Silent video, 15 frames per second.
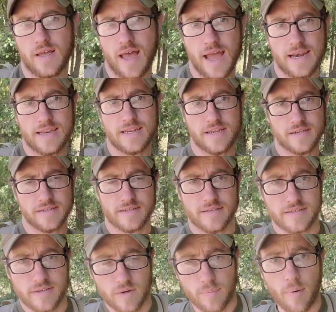any
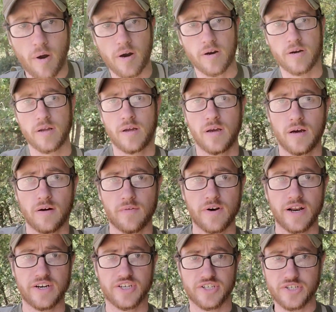single part of what
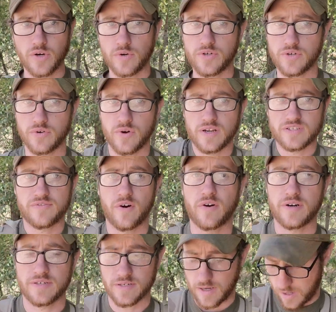I just showed you, as far as